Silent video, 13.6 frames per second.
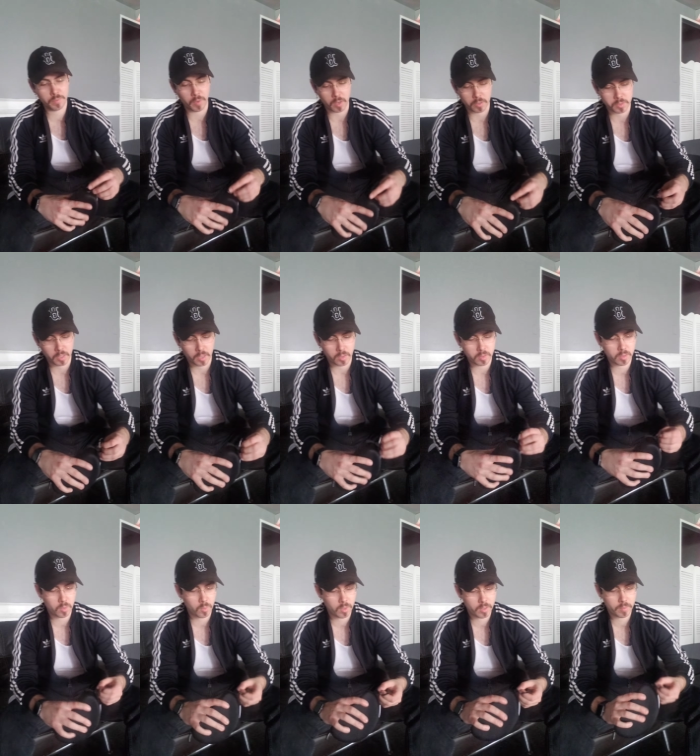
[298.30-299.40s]
fuckers out. You know
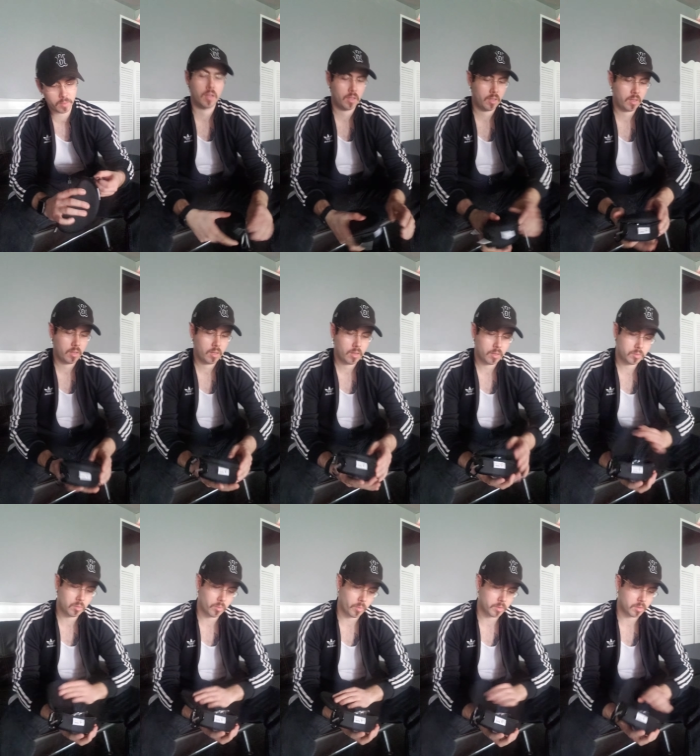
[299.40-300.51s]
what? Do
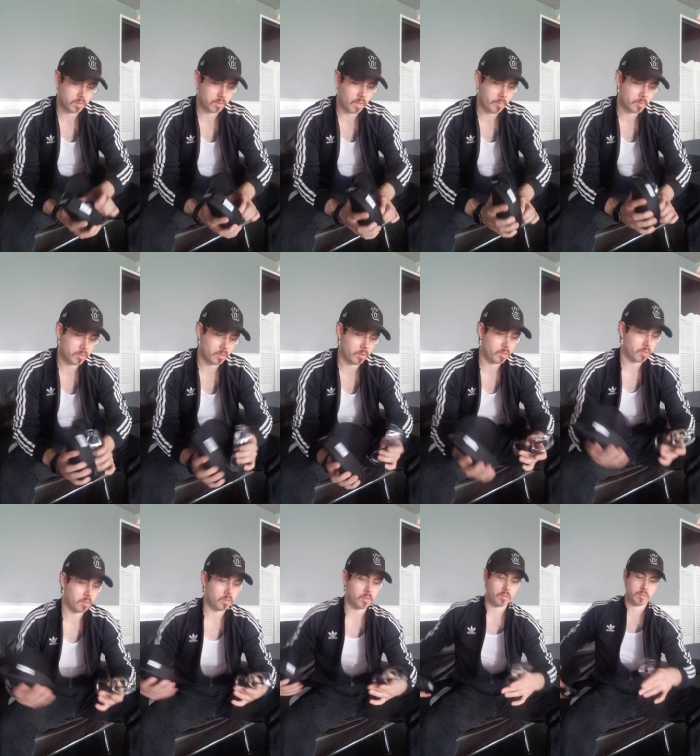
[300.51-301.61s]
the rest of this commentary and
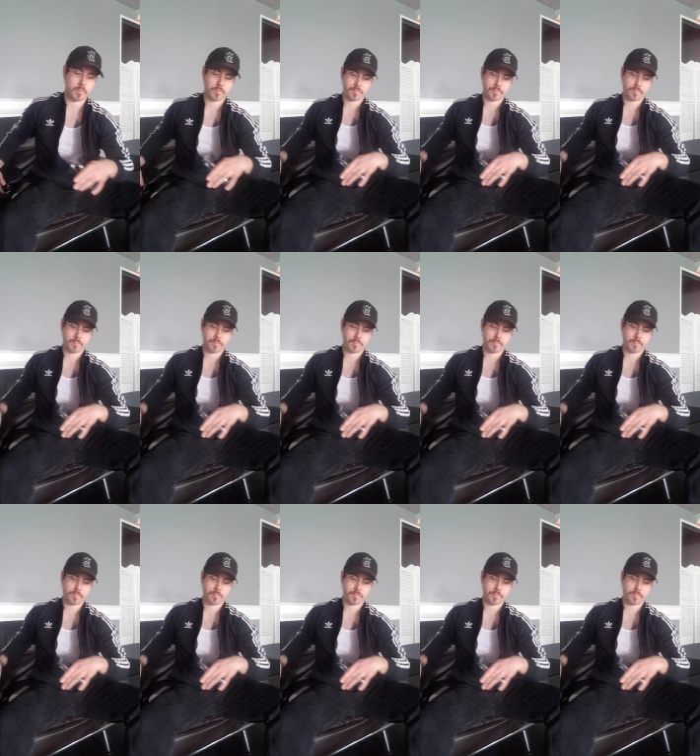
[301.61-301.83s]
these.